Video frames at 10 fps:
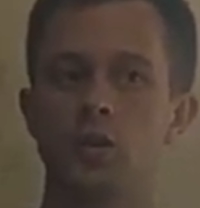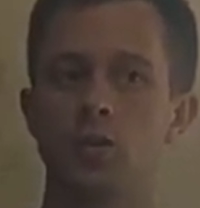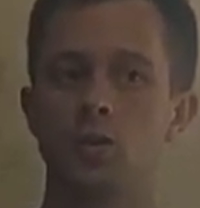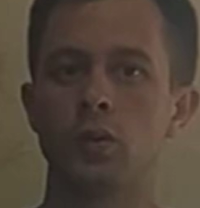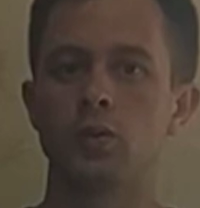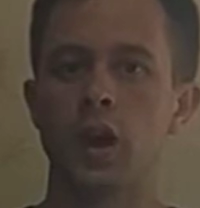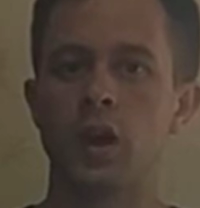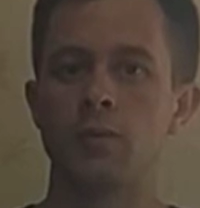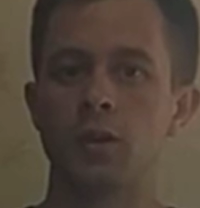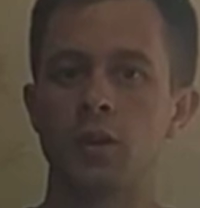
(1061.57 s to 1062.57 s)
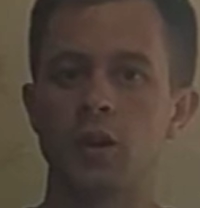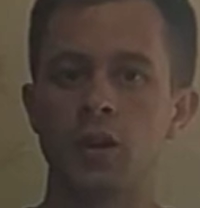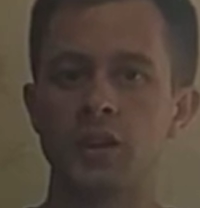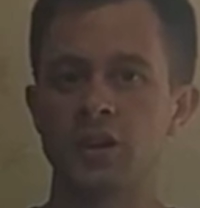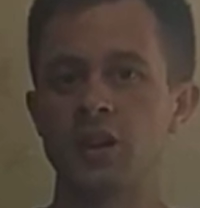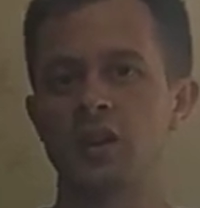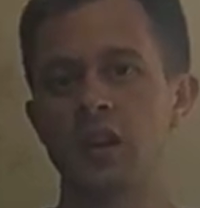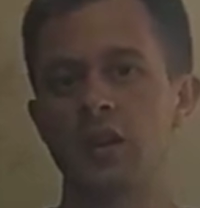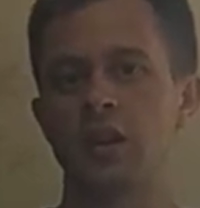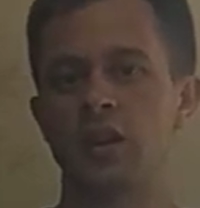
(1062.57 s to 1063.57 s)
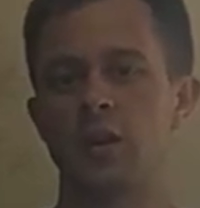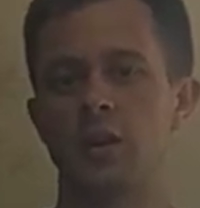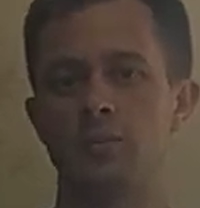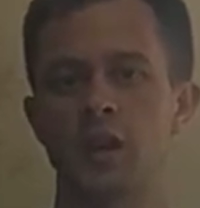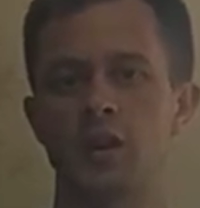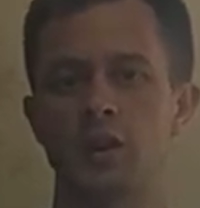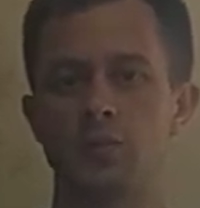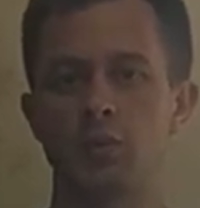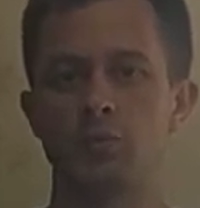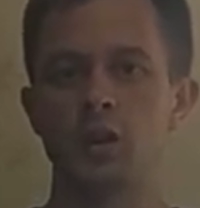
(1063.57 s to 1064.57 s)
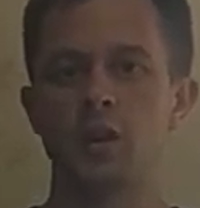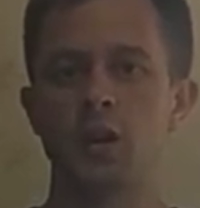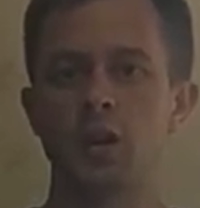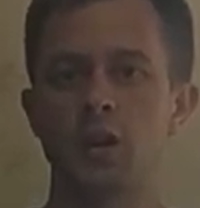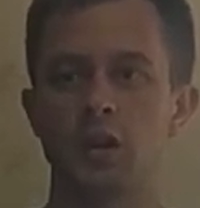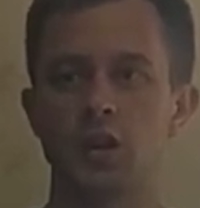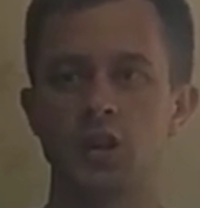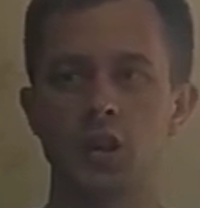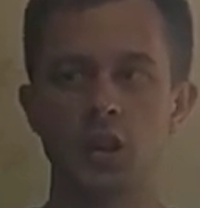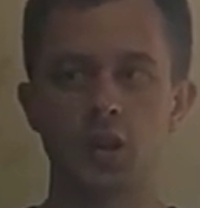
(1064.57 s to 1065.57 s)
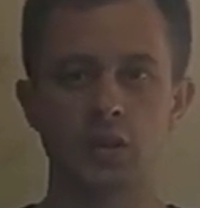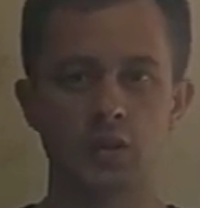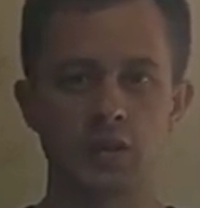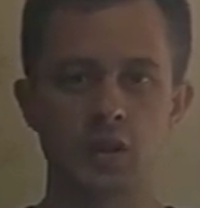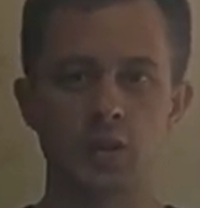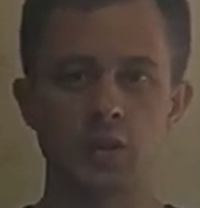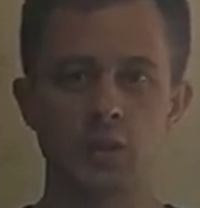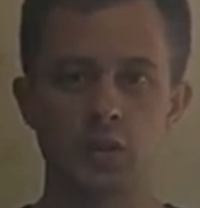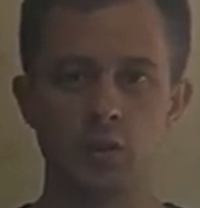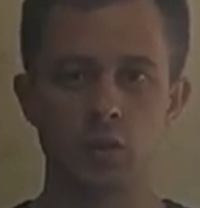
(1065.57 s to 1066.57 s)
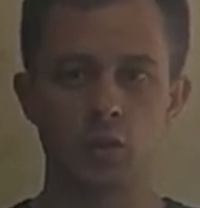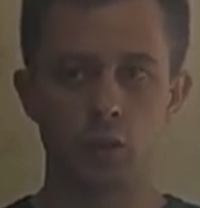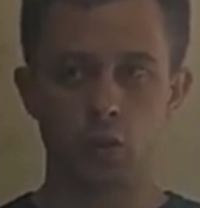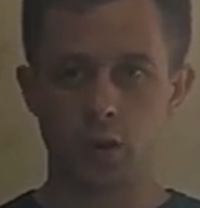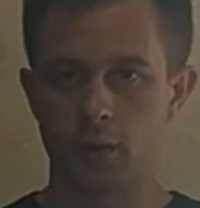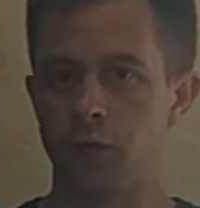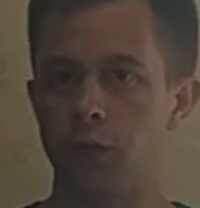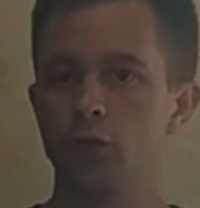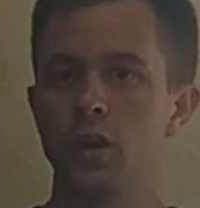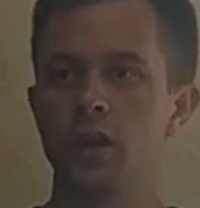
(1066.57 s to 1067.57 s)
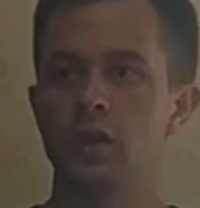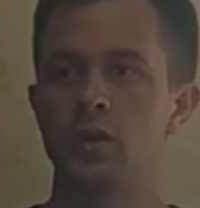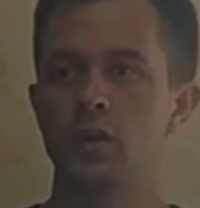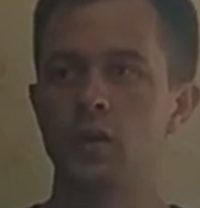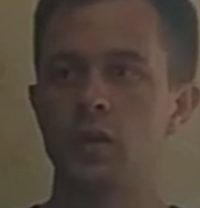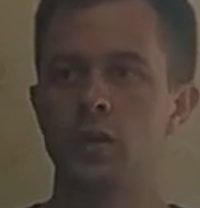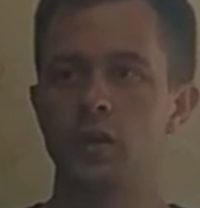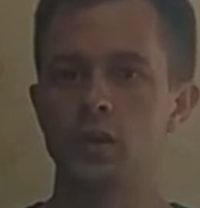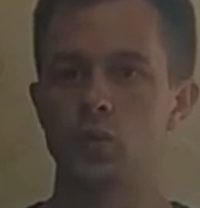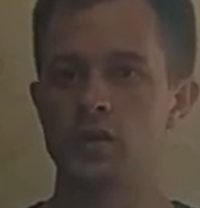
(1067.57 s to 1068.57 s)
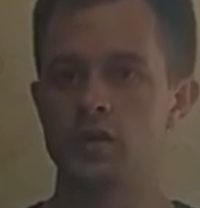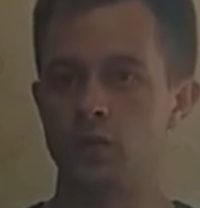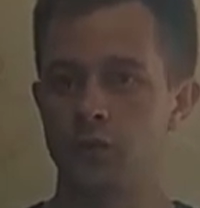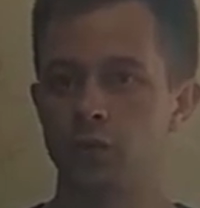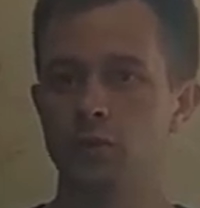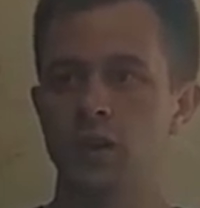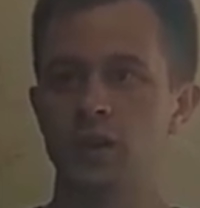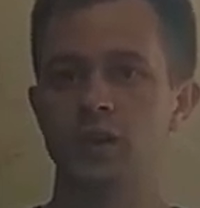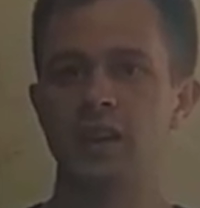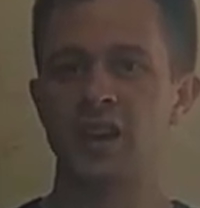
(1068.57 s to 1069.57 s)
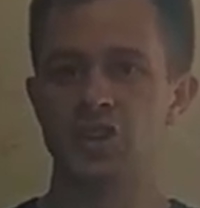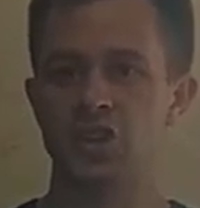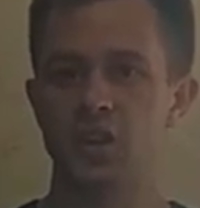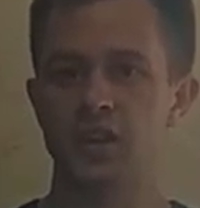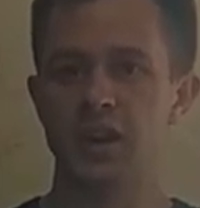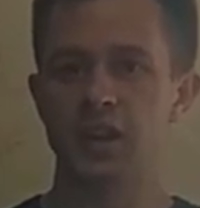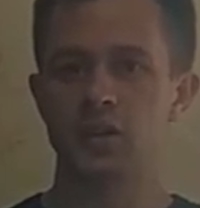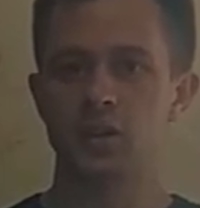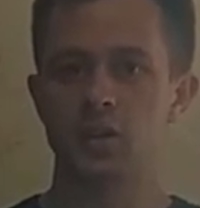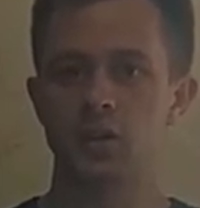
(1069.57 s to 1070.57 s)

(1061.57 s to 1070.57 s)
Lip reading: what will happen? He didn't make a commitment. He didn't do the work fully. He wasn't fully engaged in that.